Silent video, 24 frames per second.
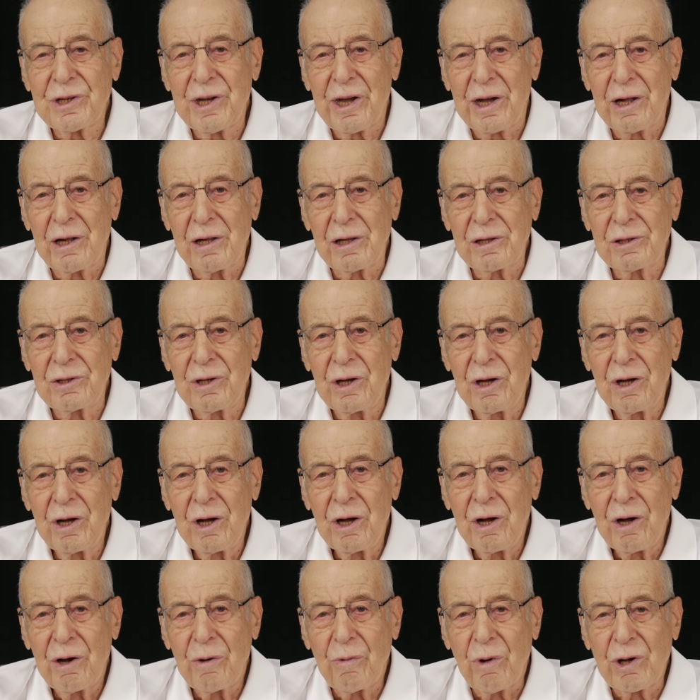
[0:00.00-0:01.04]
killed
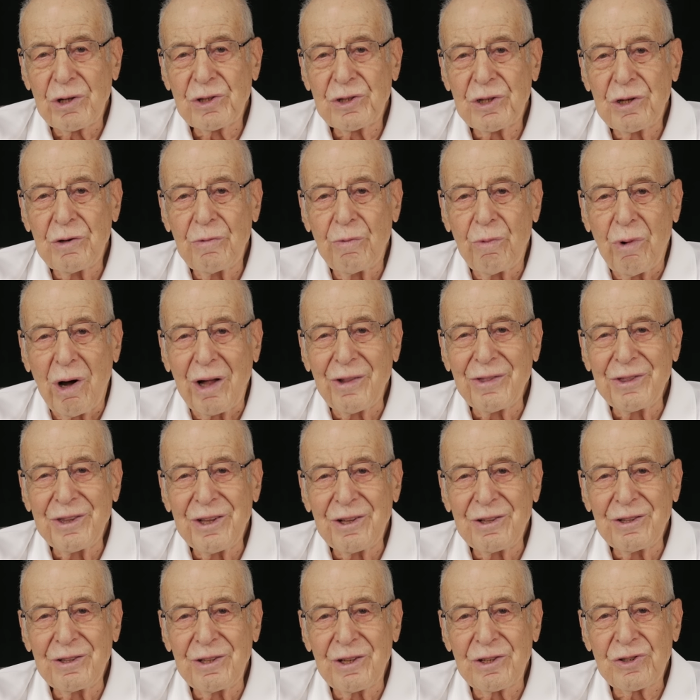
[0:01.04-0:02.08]
was the
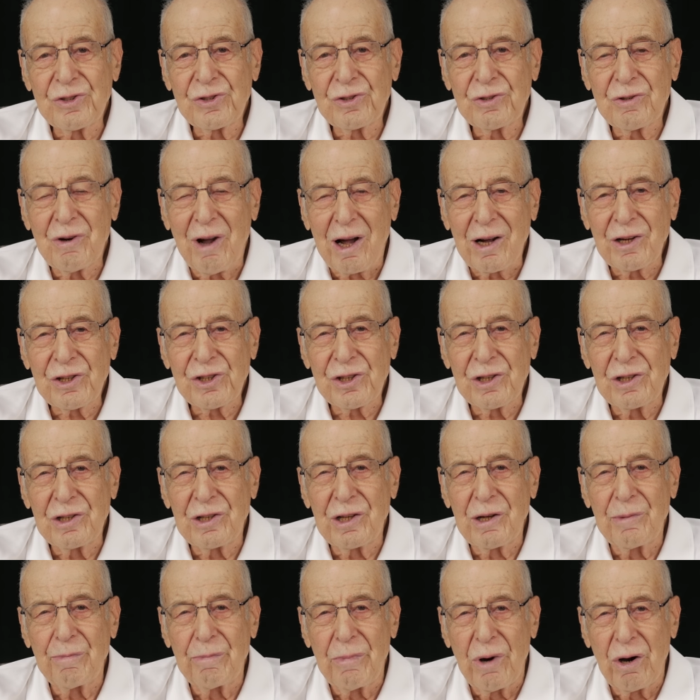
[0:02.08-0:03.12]
wanton destruction,
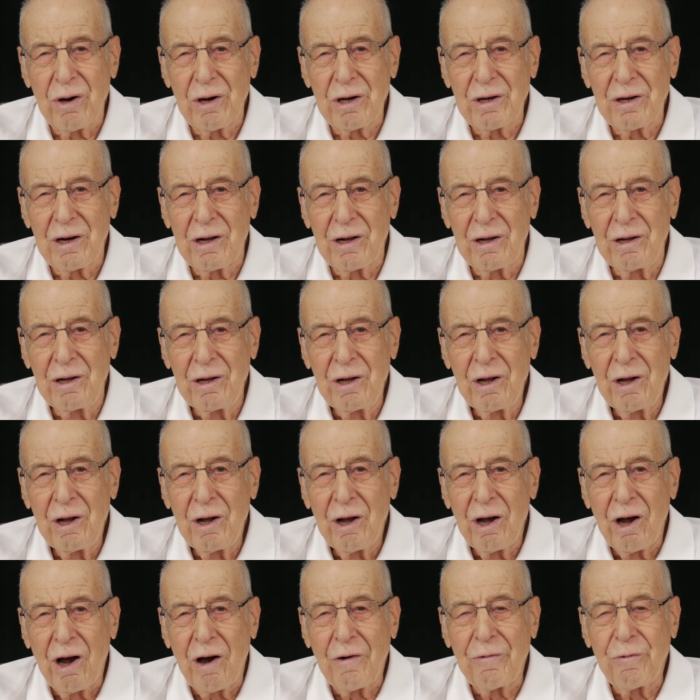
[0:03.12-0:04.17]
the murder
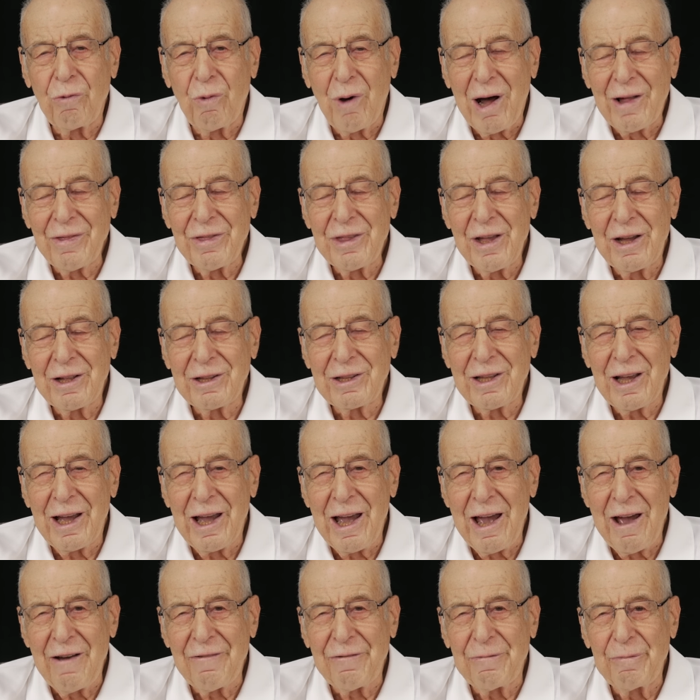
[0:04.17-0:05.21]
of
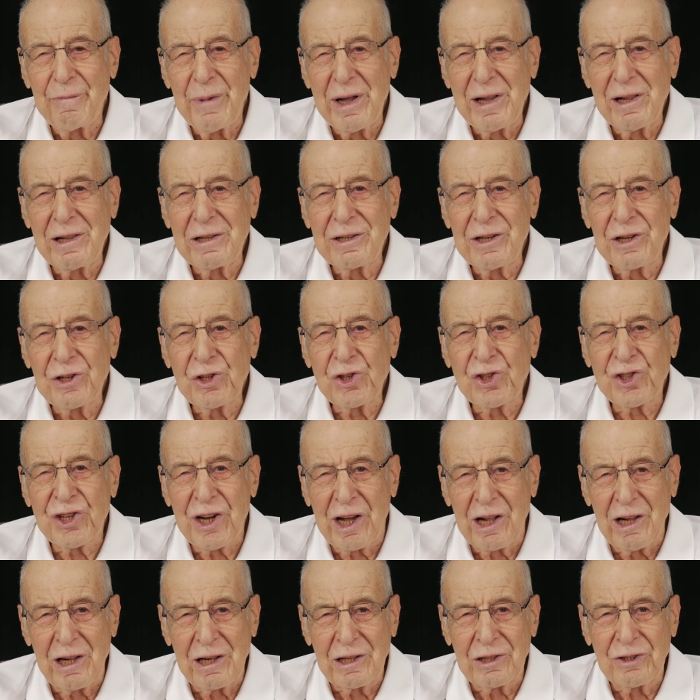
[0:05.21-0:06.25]
1.5 million
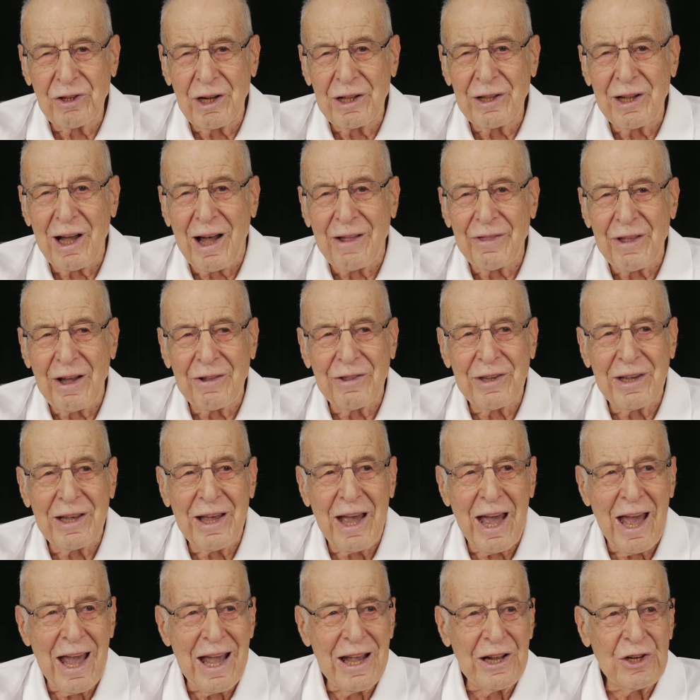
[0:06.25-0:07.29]
children under
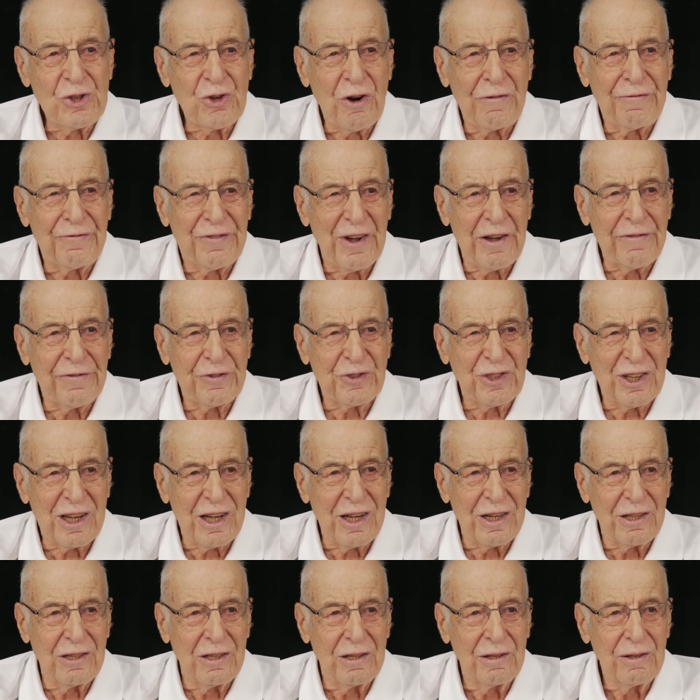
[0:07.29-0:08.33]
the age of
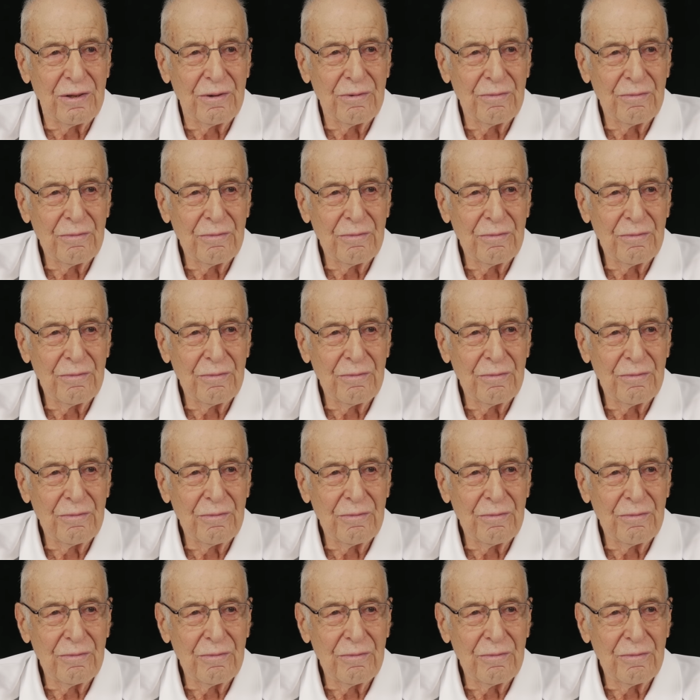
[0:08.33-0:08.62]
15.